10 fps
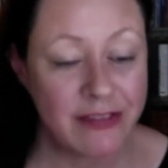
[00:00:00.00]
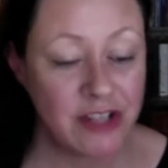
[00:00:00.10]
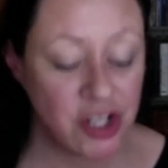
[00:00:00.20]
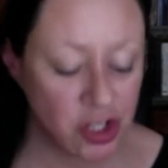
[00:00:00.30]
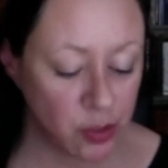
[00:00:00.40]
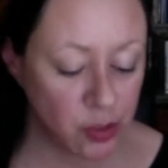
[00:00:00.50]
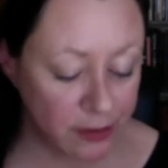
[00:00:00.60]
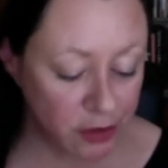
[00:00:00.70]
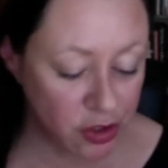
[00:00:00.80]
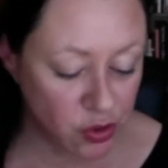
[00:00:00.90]
It was given to
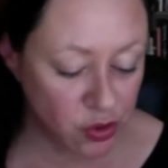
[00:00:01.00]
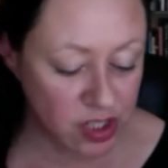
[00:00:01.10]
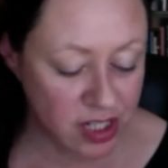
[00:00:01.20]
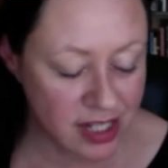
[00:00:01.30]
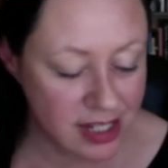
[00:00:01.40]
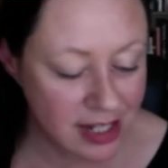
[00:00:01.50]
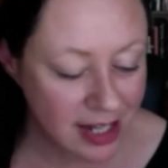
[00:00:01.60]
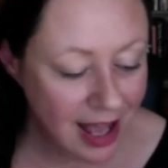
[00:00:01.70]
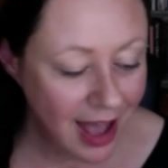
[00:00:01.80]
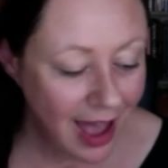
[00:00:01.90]
one of her daughters.
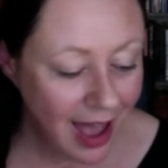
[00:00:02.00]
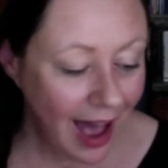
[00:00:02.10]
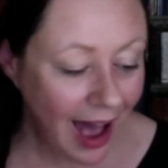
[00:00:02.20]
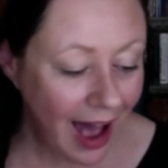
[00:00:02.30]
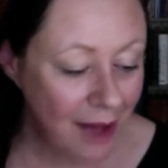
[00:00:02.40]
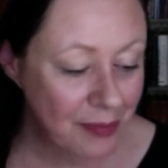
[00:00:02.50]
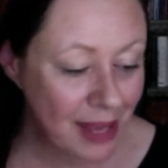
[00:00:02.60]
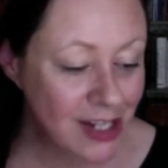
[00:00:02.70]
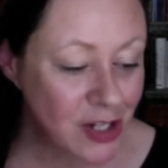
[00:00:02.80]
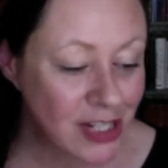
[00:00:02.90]

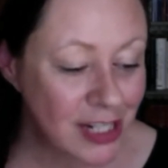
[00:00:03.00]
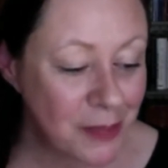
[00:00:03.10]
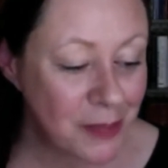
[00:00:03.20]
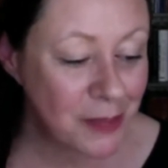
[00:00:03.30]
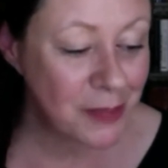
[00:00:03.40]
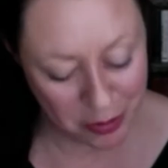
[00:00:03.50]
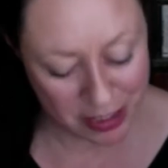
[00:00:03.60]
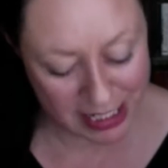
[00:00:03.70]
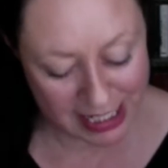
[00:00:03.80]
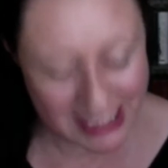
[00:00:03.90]
And so it's a little bit like,
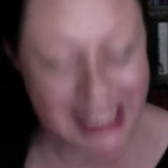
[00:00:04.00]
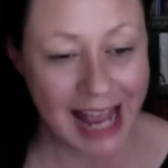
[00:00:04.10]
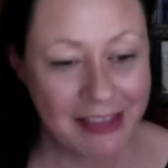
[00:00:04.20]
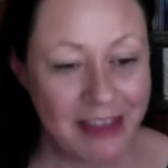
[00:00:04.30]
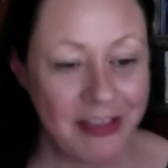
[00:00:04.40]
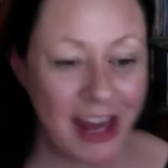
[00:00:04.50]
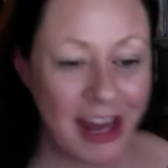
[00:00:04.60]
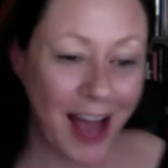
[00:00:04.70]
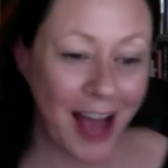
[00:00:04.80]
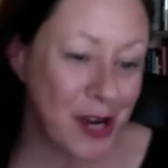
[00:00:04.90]
this is the
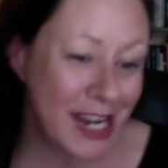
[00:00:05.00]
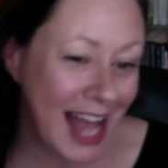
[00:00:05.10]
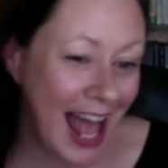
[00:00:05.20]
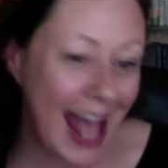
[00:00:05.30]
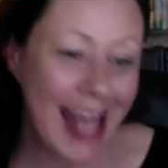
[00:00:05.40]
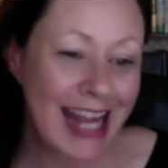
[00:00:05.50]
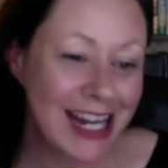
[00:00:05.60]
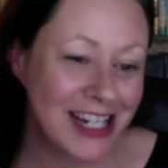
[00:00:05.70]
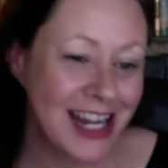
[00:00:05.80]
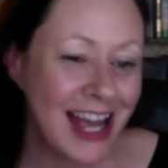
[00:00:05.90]
day that I got
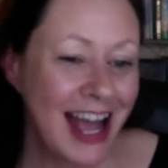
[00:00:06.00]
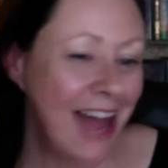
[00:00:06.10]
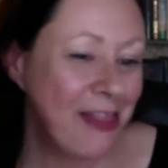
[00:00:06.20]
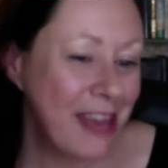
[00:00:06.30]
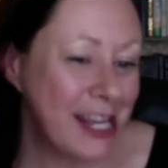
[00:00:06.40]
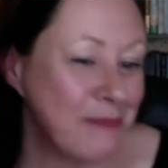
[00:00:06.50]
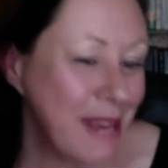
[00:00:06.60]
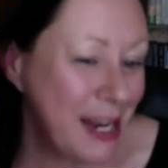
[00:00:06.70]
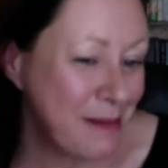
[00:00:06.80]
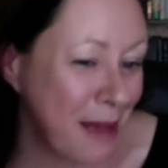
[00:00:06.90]
engaged, and there's
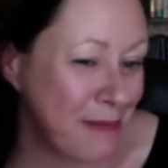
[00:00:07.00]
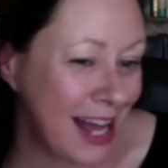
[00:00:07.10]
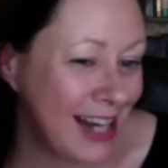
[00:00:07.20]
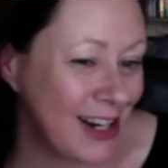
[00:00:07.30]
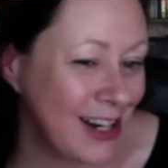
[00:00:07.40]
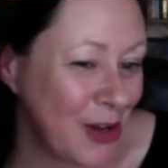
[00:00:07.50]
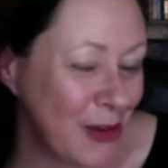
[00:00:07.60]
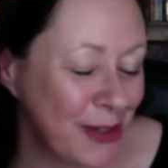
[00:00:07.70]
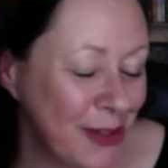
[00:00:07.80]
me in my plaid cloak.